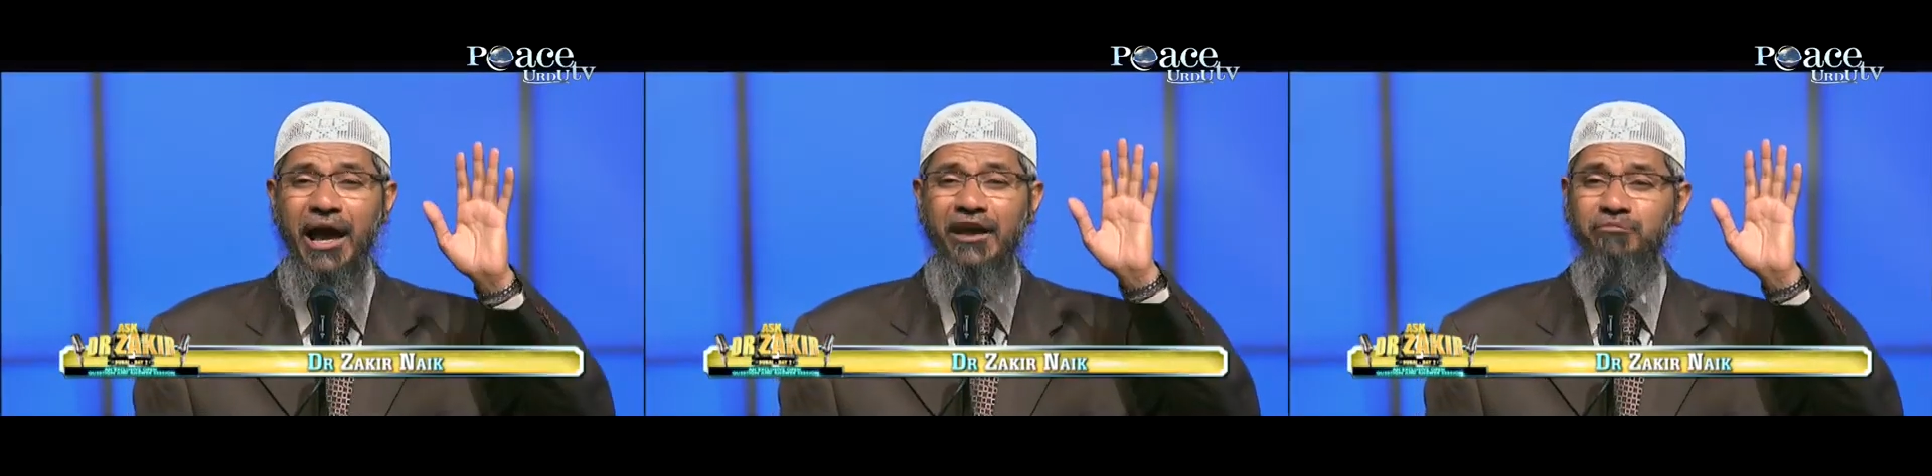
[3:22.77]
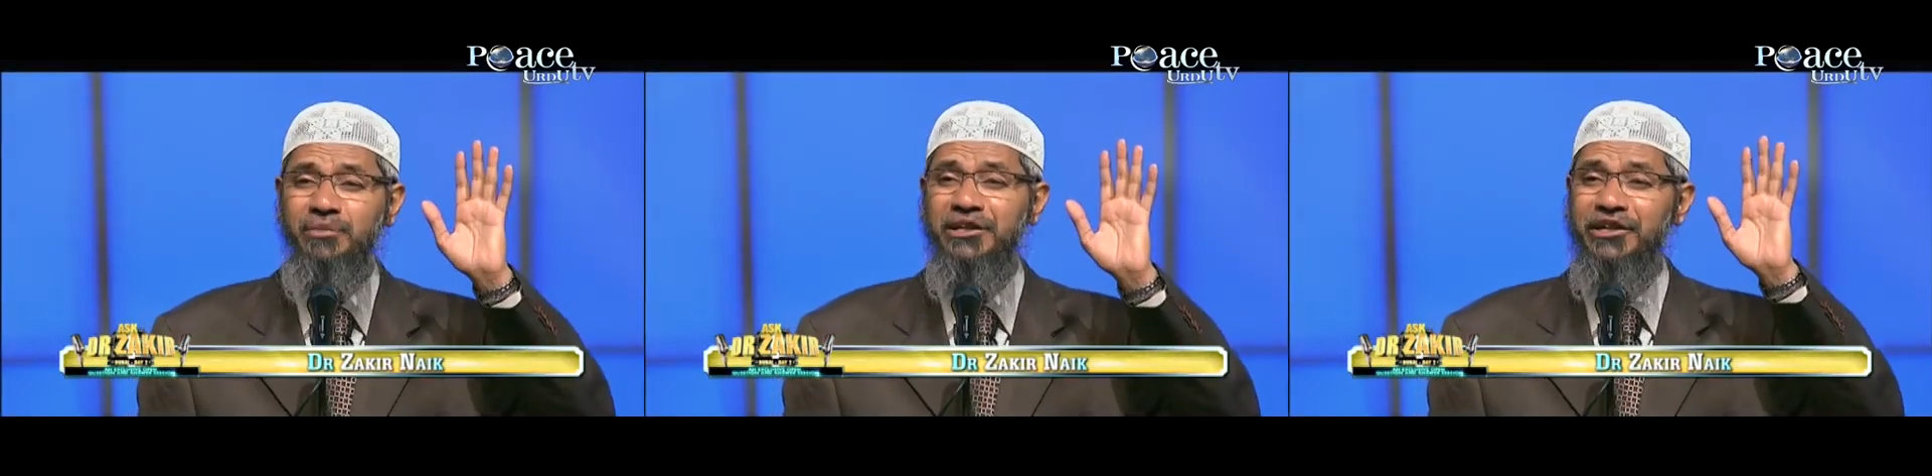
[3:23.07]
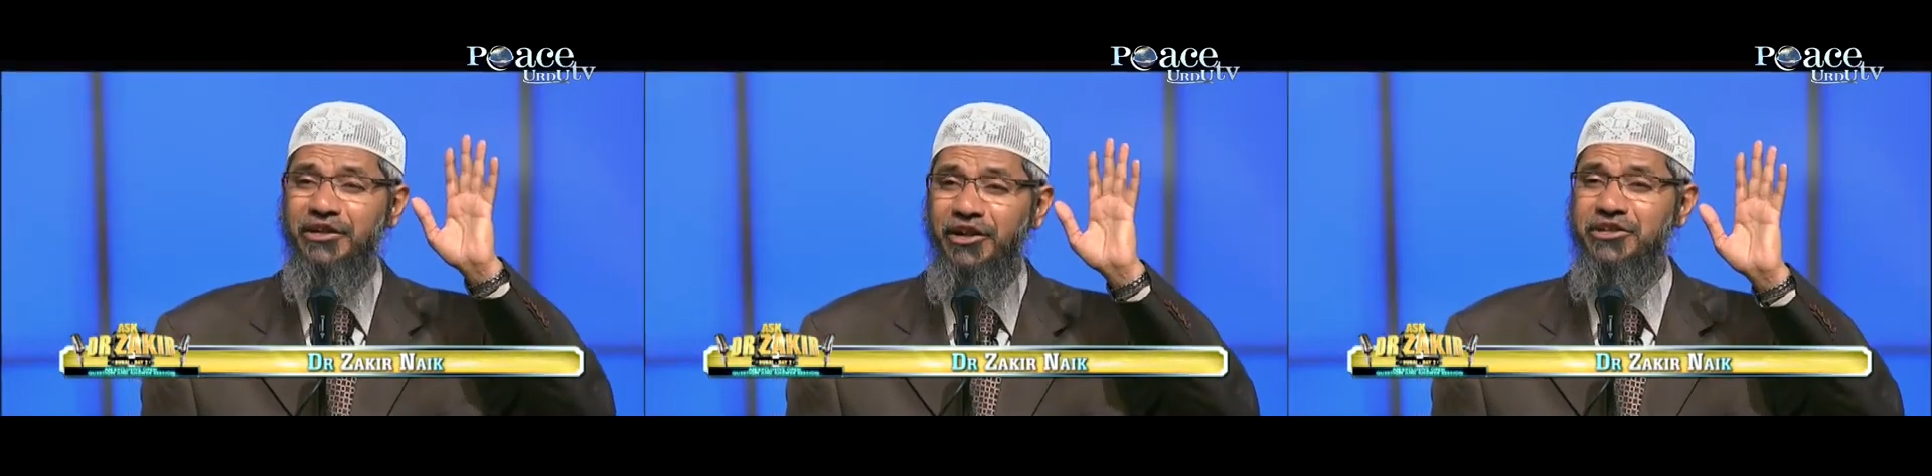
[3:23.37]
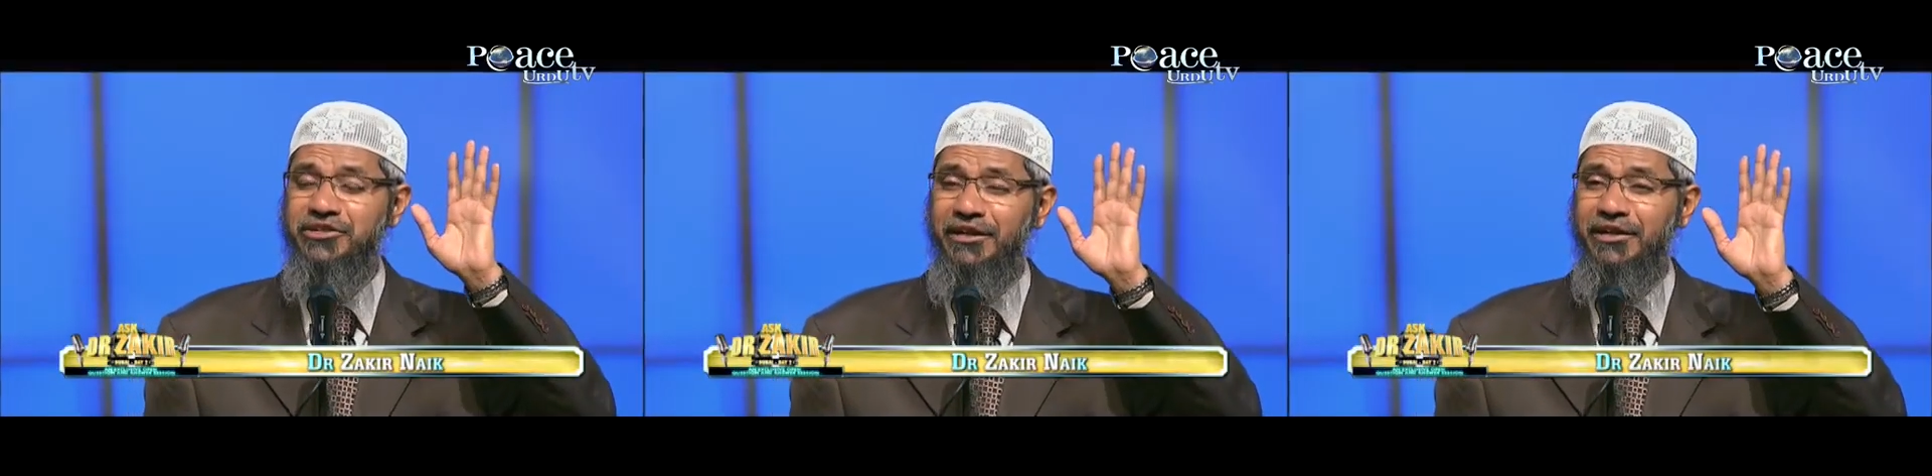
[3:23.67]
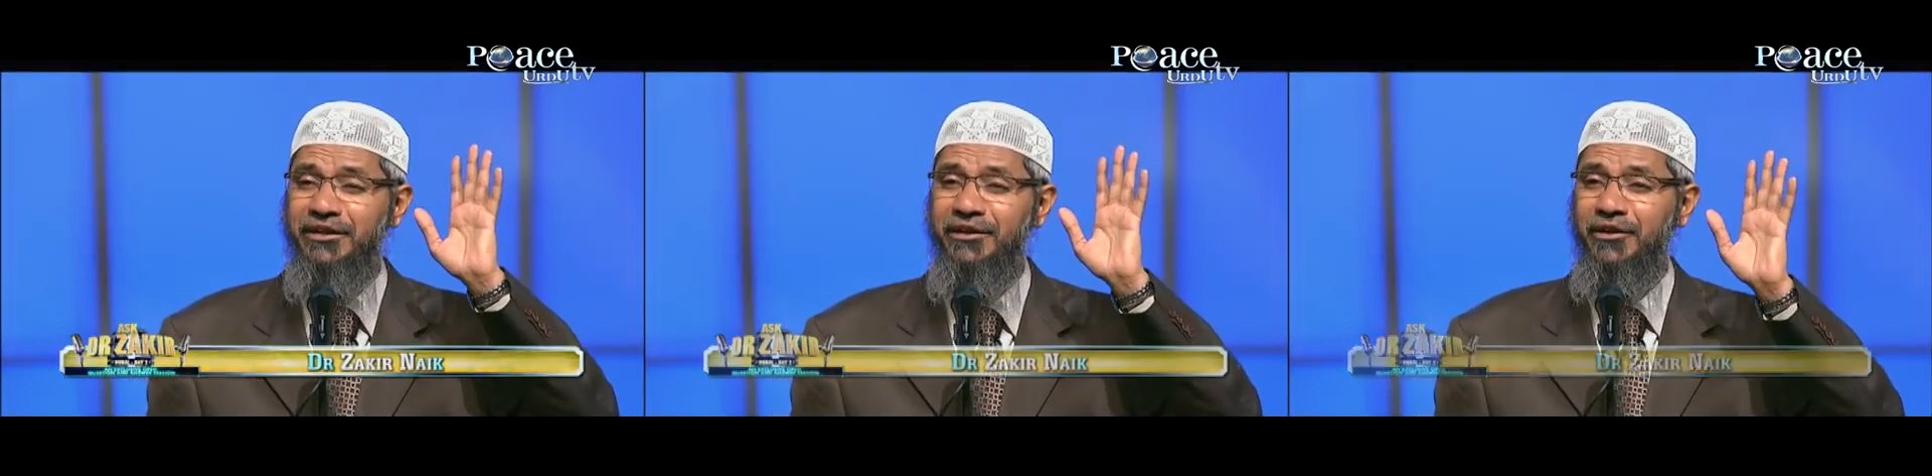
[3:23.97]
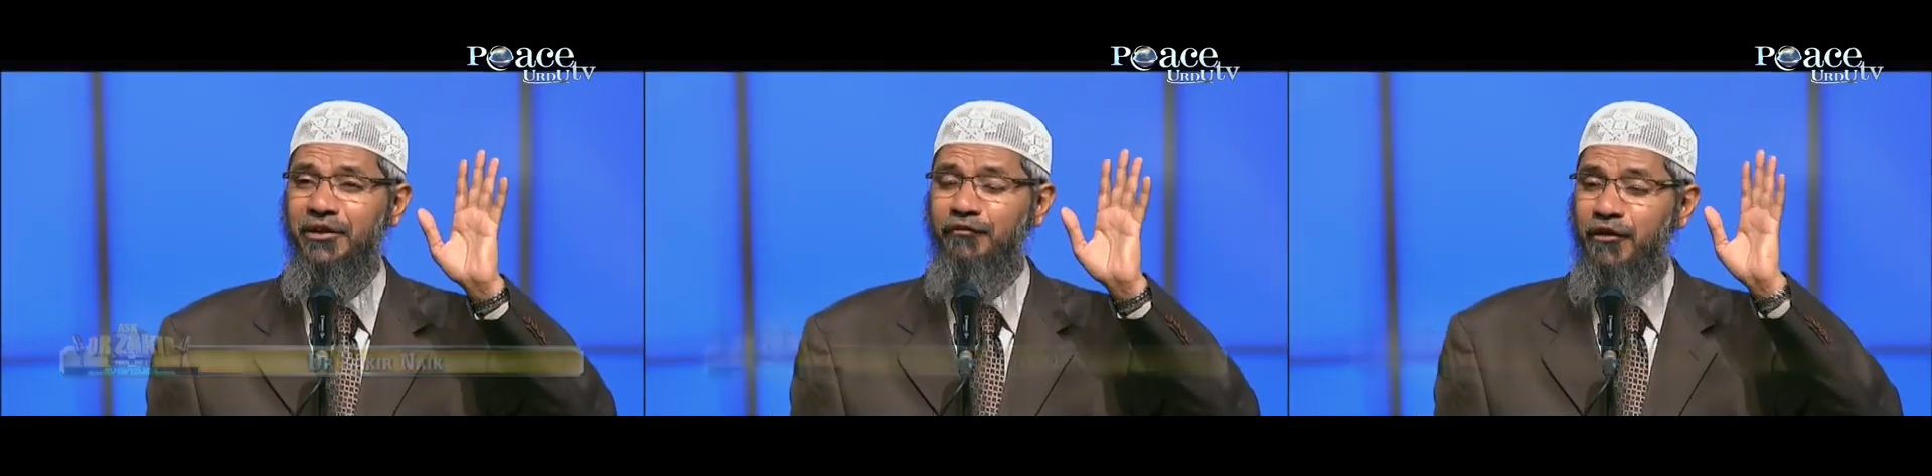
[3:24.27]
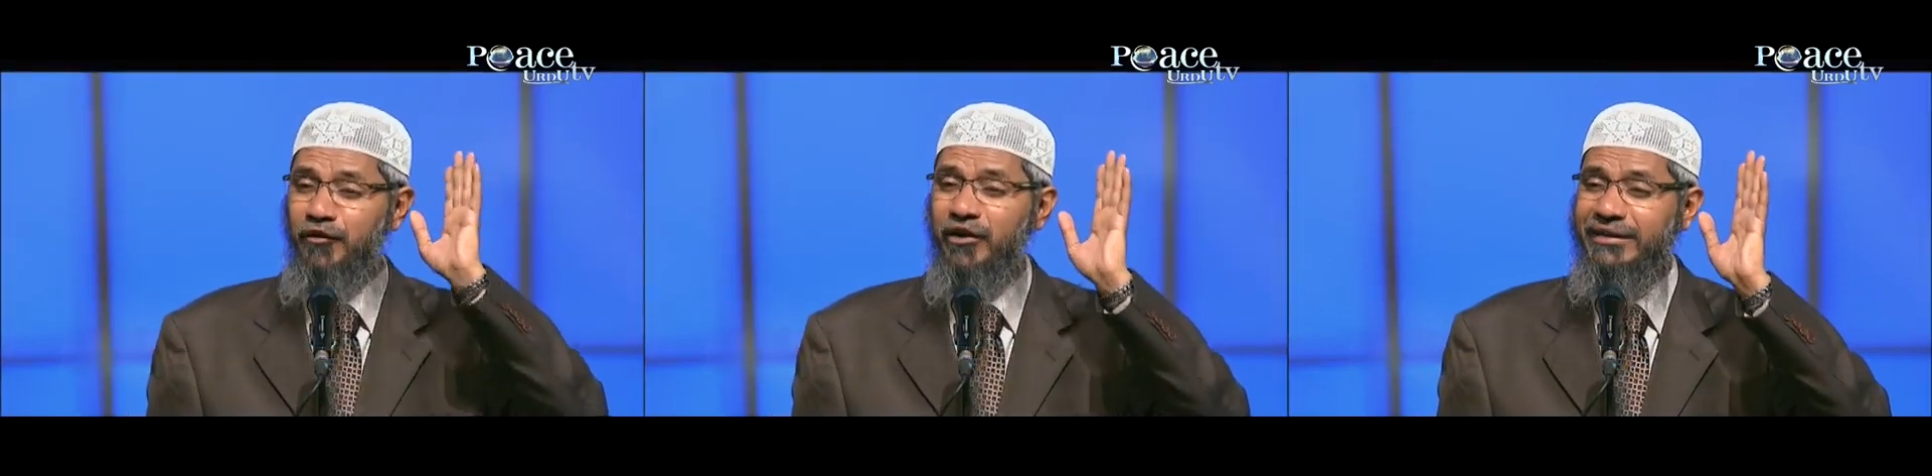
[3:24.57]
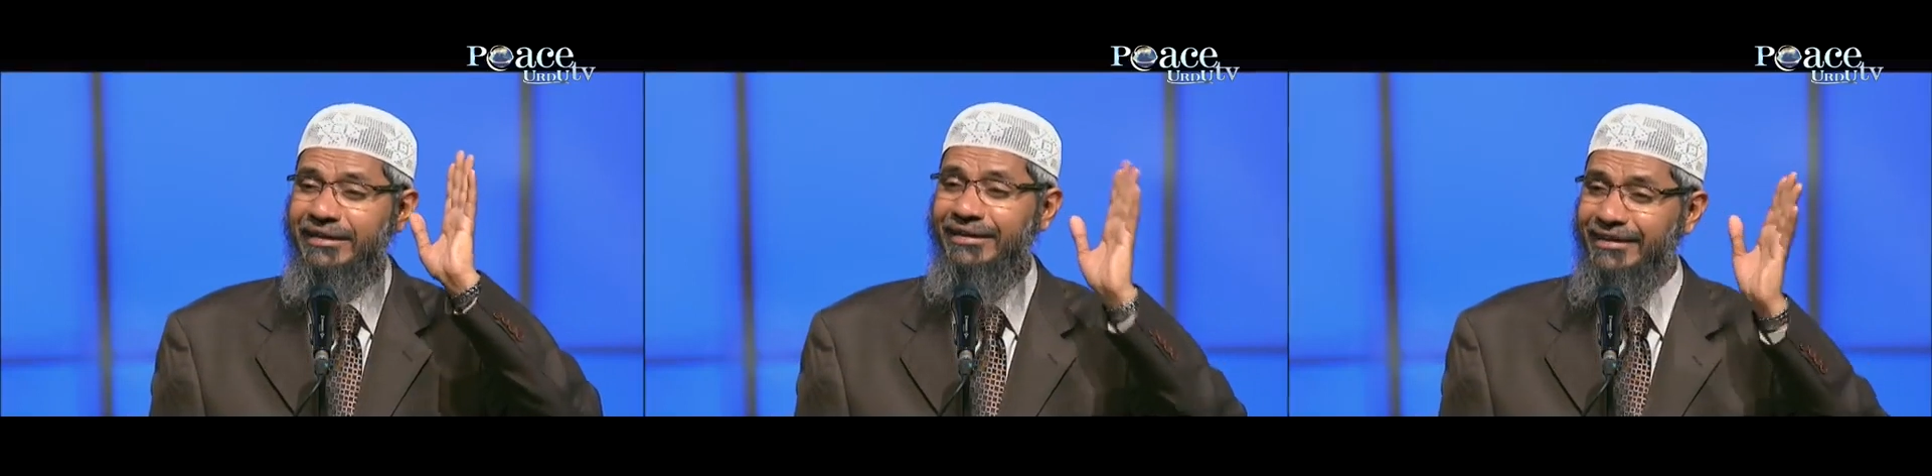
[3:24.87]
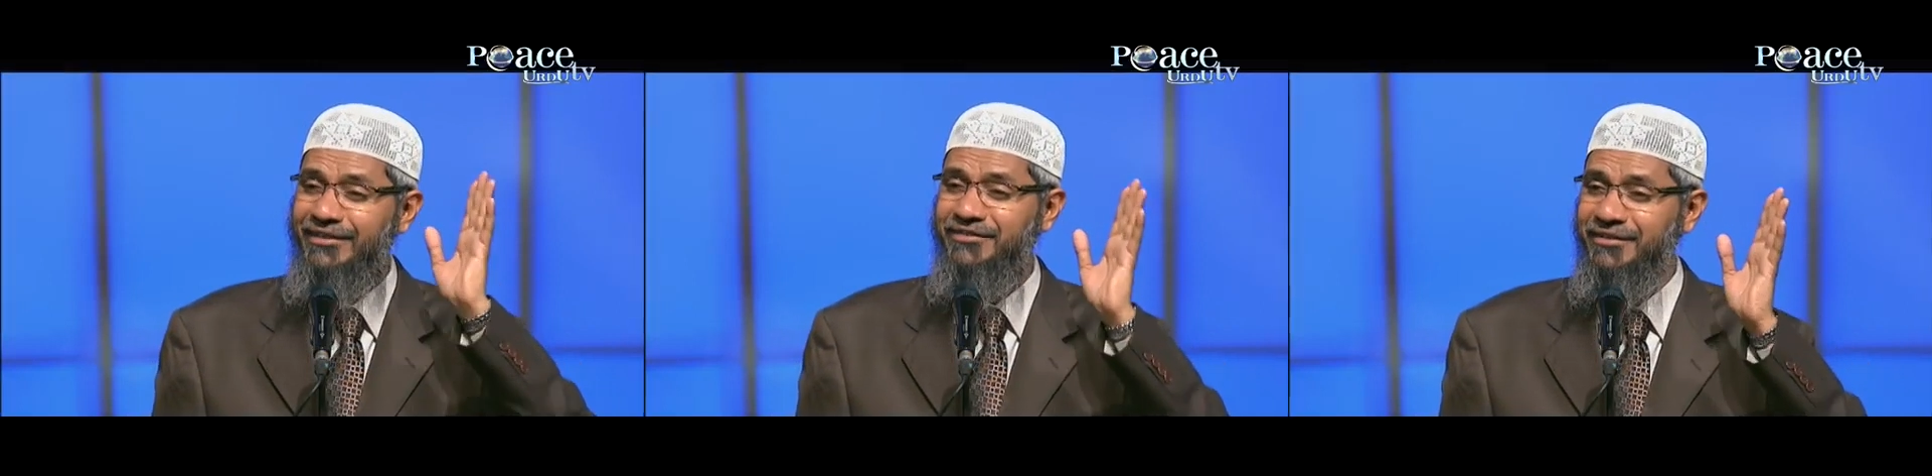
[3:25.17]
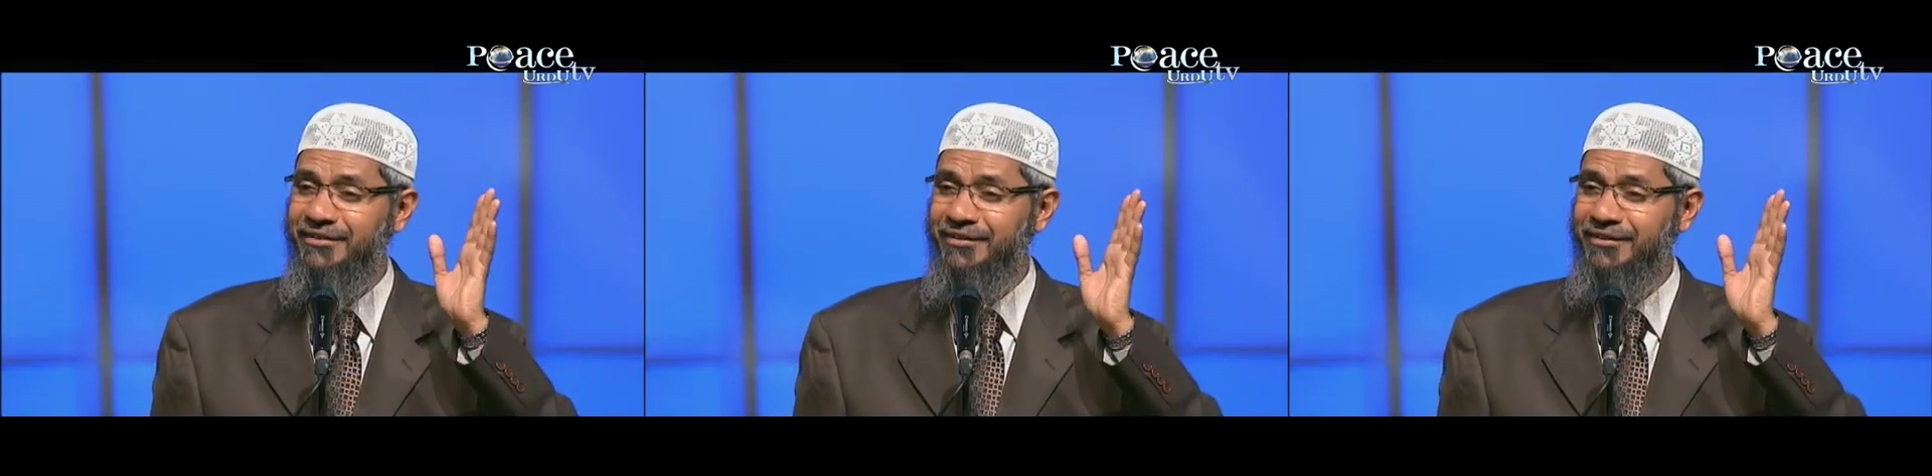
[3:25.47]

I've been a Christian for 40 years,